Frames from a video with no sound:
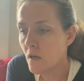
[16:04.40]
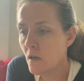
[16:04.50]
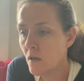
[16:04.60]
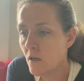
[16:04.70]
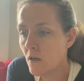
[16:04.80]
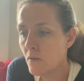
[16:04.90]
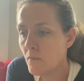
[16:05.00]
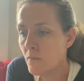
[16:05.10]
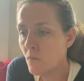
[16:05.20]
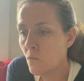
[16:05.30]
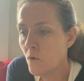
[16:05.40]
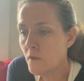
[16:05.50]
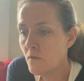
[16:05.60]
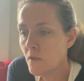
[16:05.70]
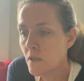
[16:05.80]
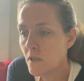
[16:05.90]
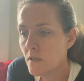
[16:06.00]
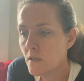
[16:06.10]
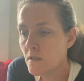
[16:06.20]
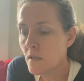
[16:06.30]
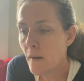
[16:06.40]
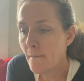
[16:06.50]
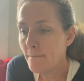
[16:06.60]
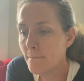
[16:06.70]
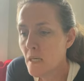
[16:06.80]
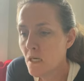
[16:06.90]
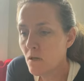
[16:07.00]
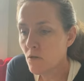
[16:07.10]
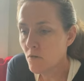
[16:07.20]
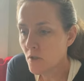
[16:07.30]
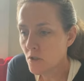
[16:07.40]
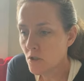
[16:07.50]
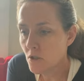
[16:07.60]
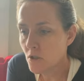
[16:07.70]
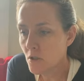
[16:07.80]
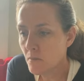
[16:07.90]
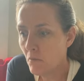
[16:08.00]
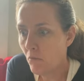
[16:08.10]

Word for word: What 3 things make a relationship?